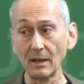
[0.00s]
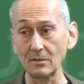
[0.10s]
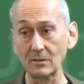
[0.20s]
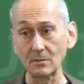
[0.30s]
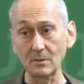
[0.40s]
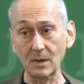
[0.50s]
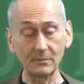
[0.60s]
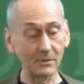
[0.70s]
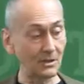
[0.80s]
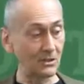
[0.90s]
to subscribe
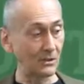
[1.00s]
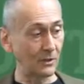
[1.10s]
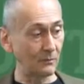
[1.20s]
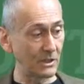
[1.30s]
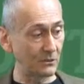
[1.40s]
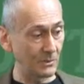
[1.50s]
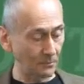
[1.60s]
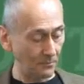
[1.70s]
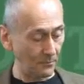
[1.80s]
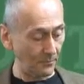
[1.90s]
to the journal in which it was
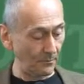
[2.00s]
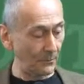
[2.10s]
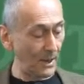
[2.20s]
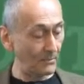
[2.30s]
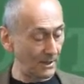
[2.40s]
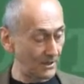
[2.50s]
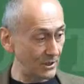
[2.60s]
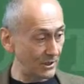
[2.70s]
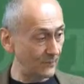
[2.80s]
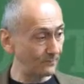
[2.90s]
published.